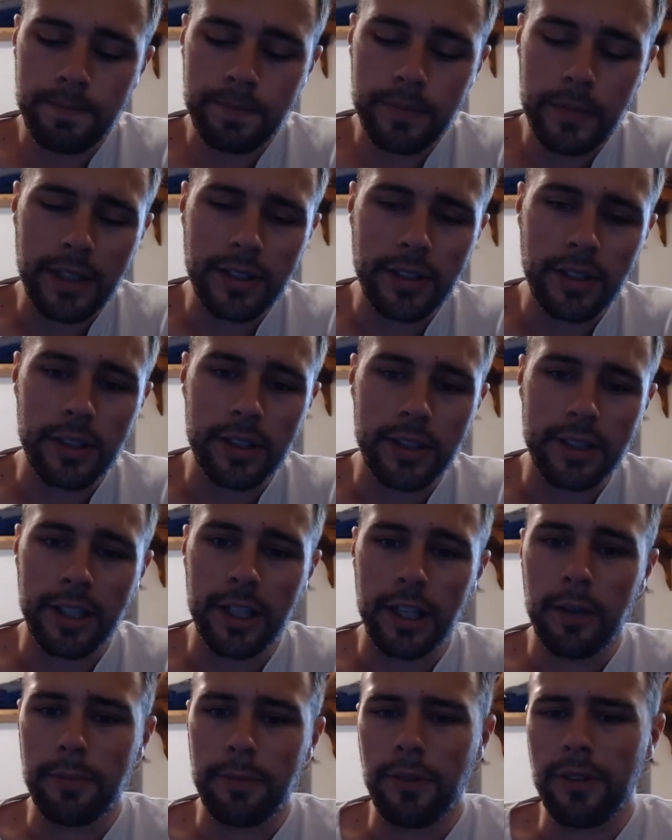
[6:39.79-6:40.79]
Is it a
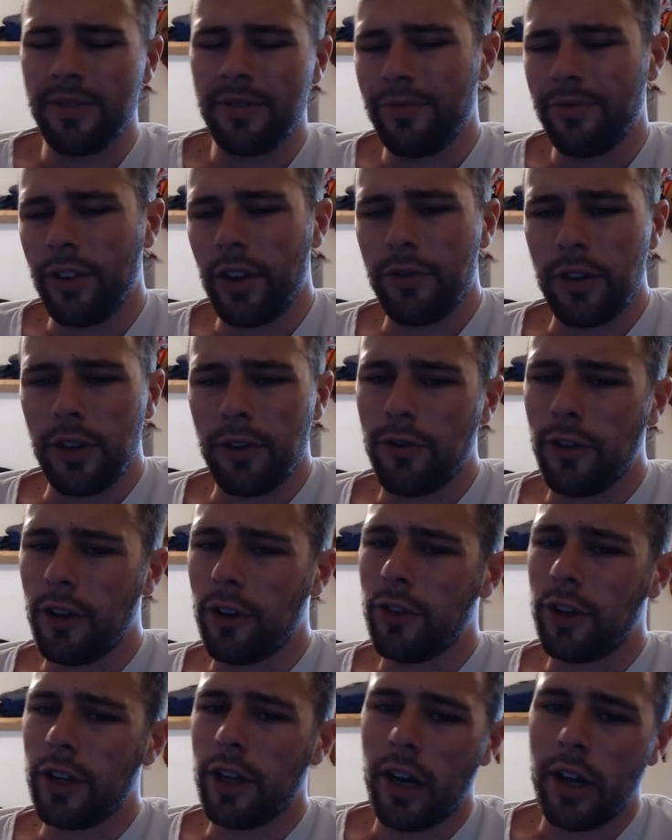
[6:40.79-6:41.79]
skip?
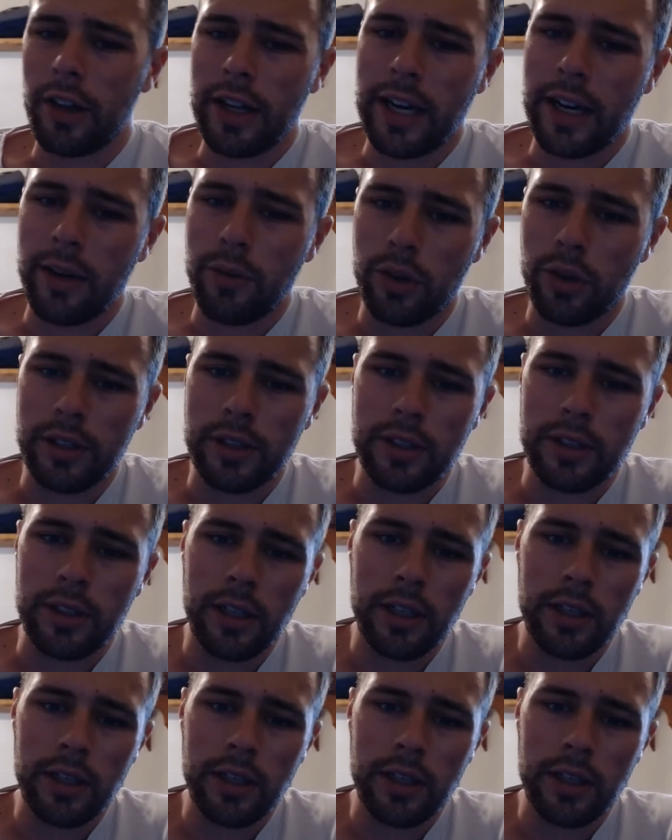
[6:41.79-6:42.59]
50-50 on that one.